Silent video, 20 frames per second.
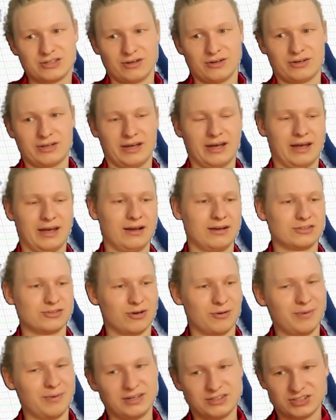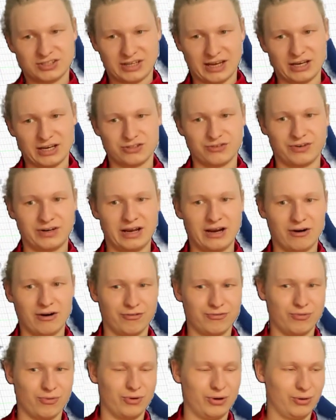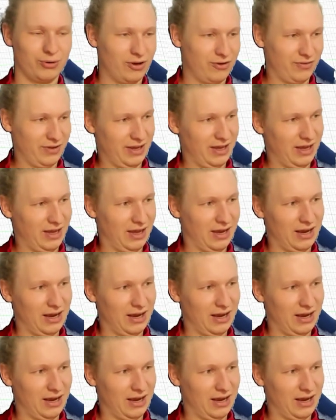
Okay, so I made a sketch of an aerofoil over here,